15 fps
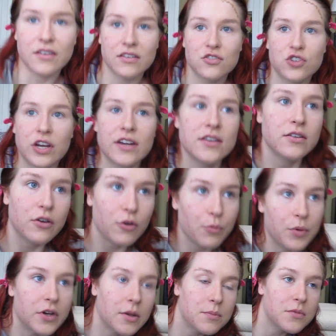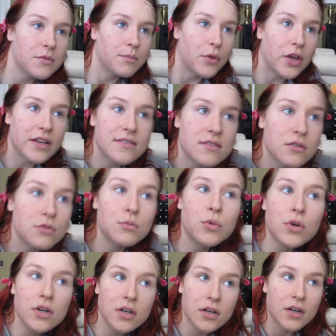try to open up the blinds a little more.